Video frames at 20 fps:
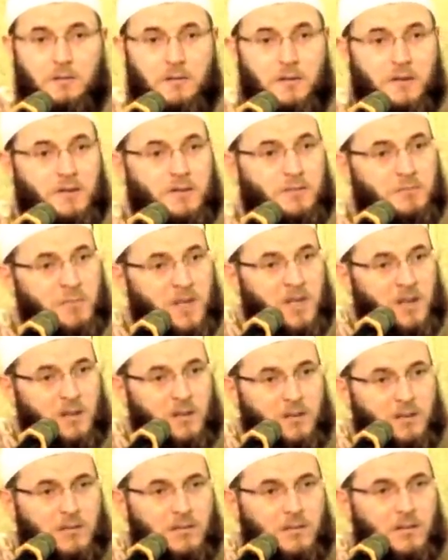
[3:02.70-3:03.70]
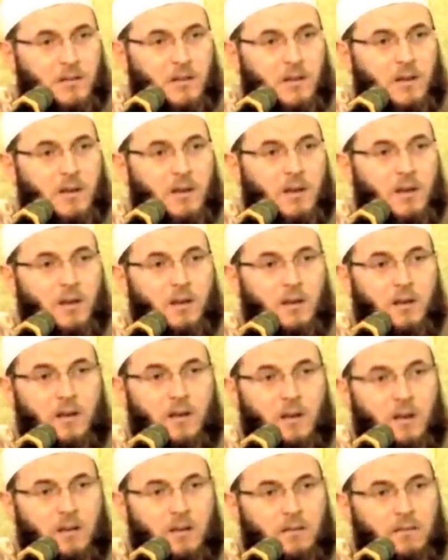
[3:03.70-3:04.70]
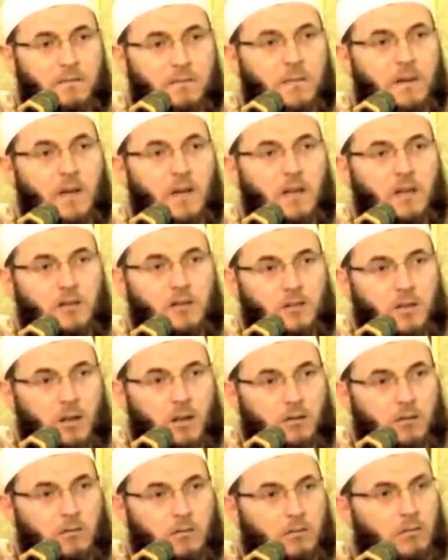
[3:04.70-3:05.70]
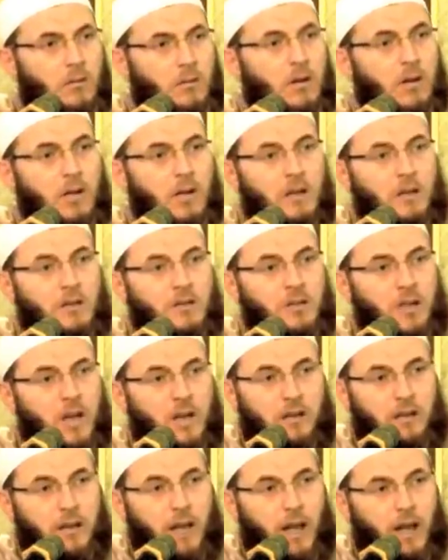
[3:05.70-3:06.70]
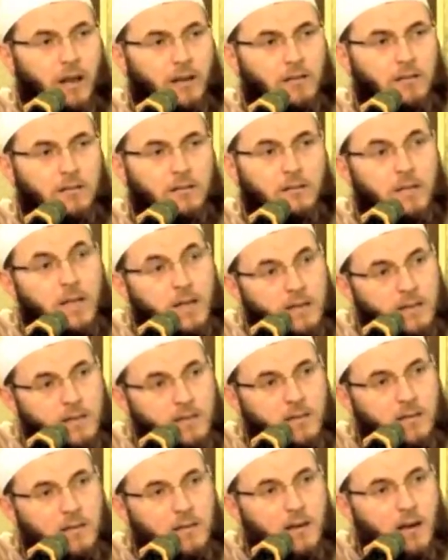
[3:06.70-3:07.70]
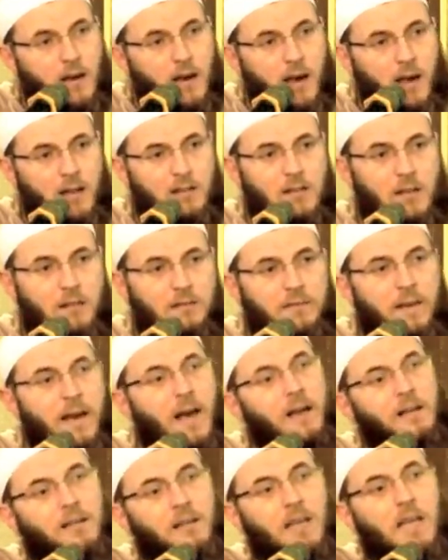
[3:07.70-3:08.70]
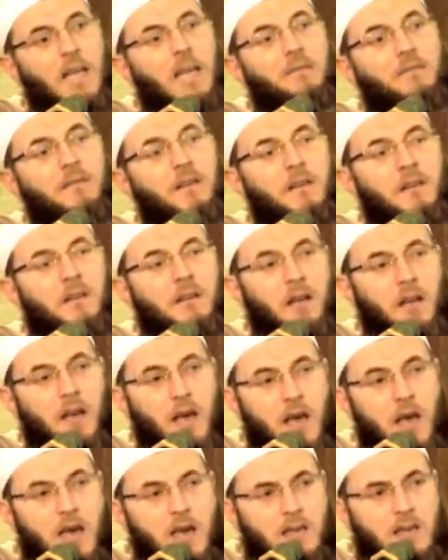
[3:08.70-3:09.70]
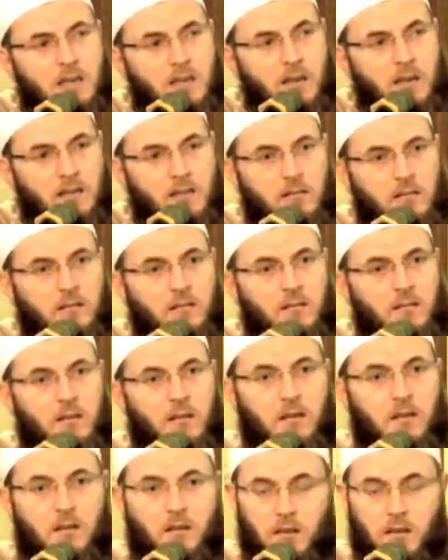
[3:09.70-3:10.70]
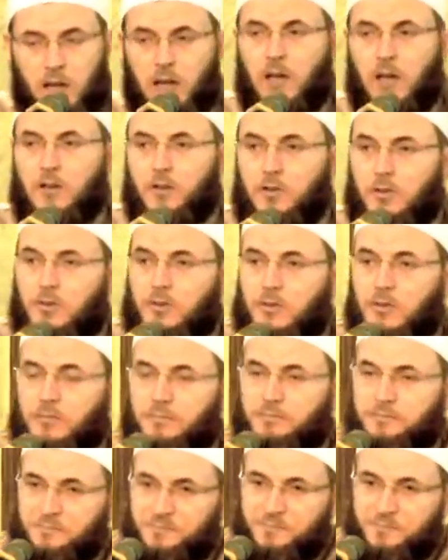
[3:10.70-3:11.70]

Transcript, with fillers: verse means every soul shall taste death. That's a fact even atheists yield to.